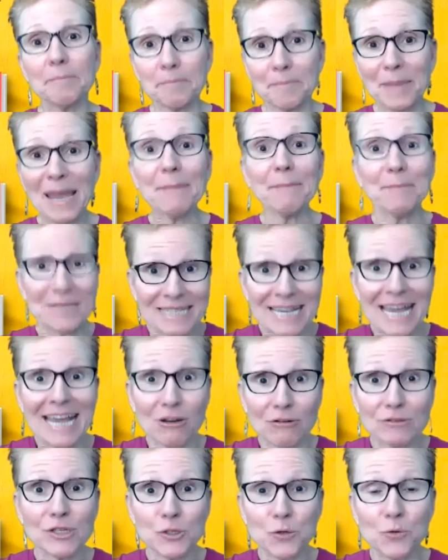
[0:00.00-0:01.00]
potato
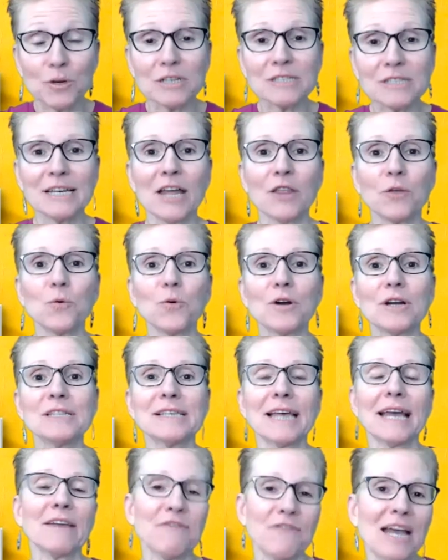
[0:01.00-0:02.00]
stores. In other words,
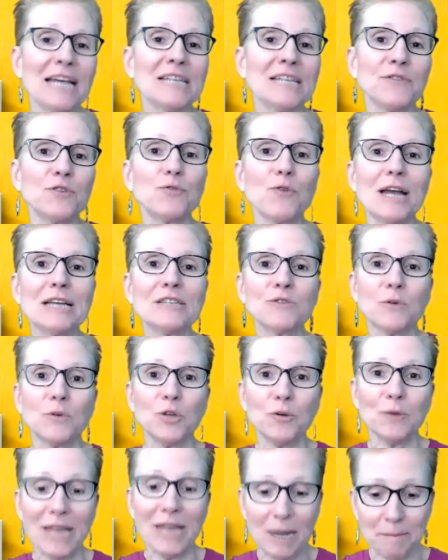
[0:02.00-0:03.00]
like a fast food restaurant,
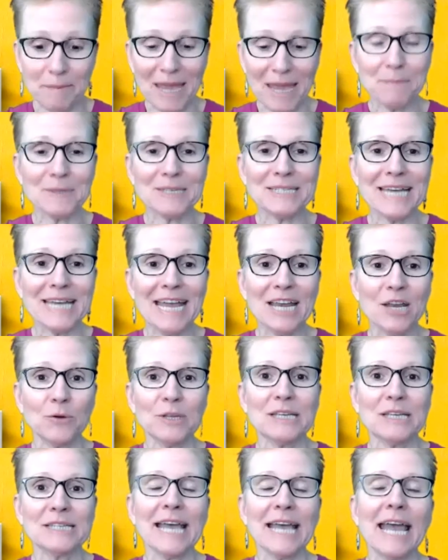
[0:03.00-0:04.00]
you get a baked potato and
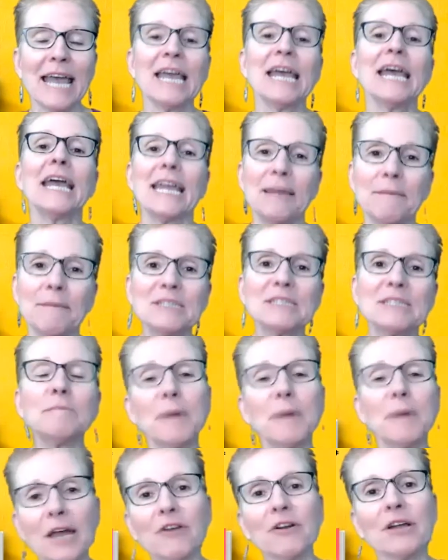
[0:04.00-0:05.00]
you say, give me some butter, give